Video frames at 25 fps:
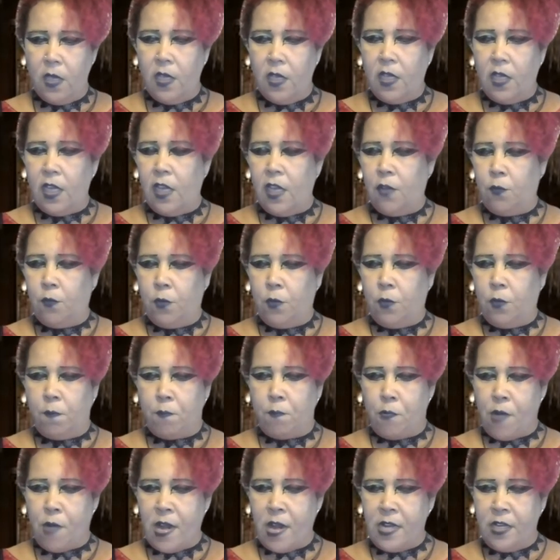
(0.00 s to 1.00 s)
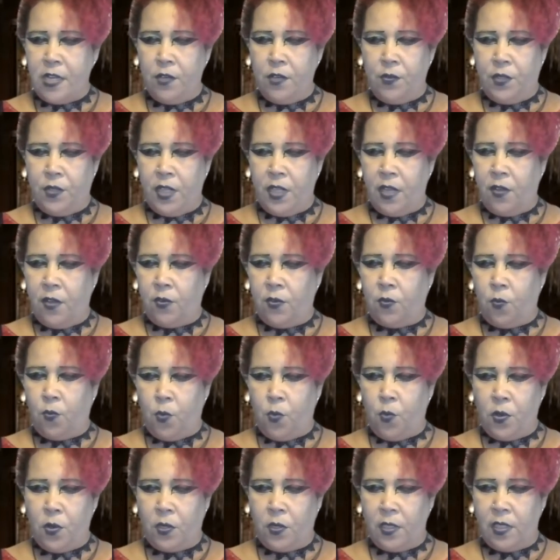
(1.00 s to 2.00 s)
It would break you down
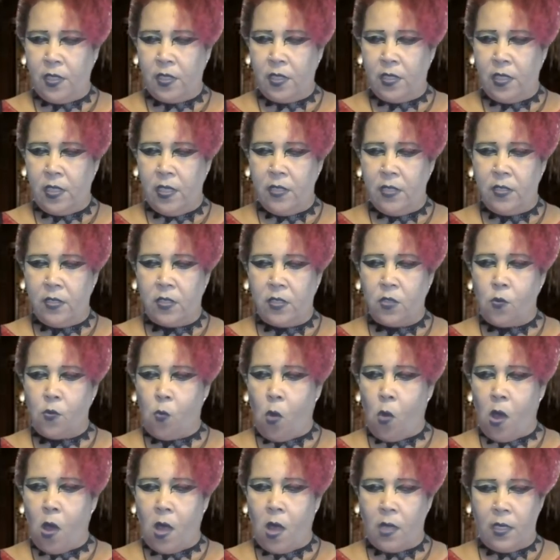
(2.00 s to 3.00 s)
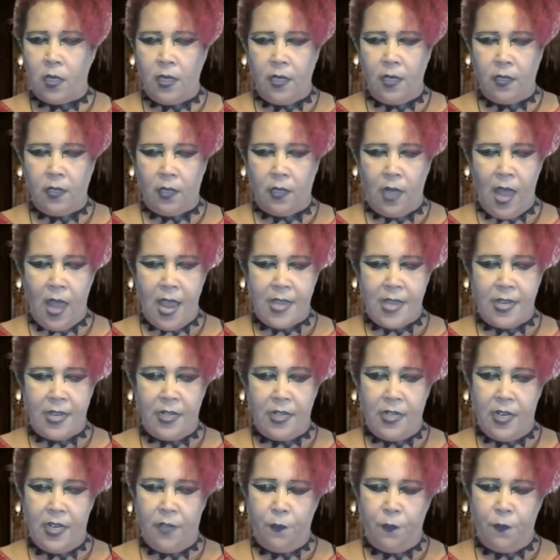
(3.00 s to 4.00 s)
wordless and squalling like an
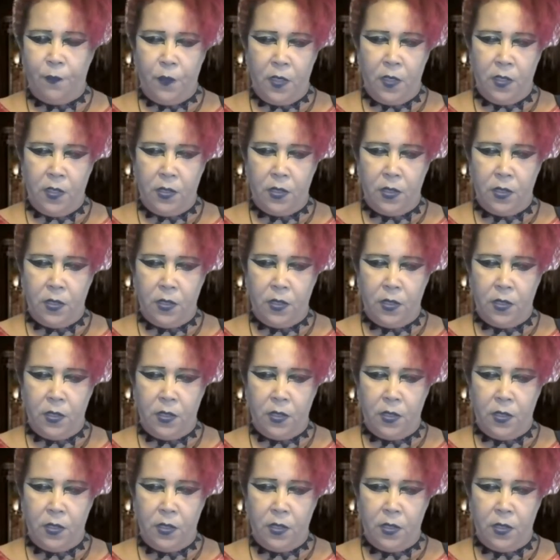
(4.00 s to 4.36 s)
infant.